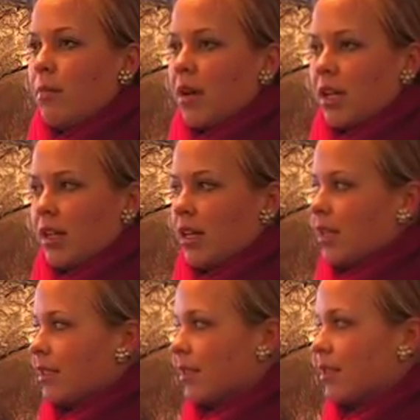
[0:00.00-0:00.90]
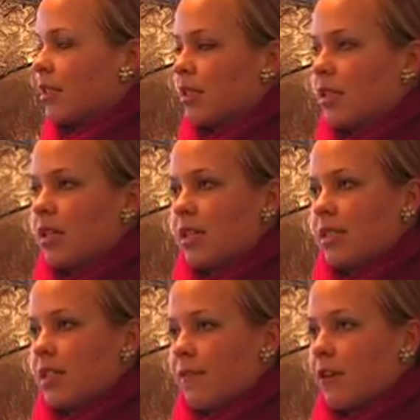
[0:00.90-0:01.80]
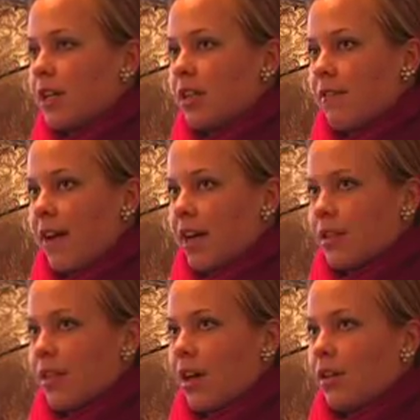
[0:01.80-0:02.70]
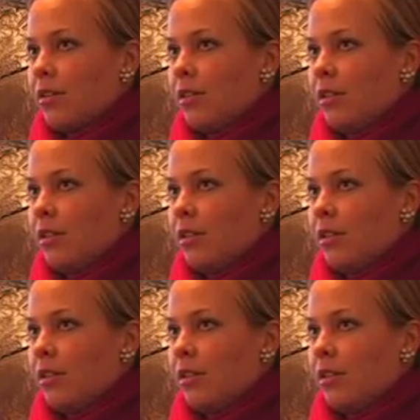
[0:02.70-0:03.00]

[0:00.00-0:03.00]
But it is different in the fact that,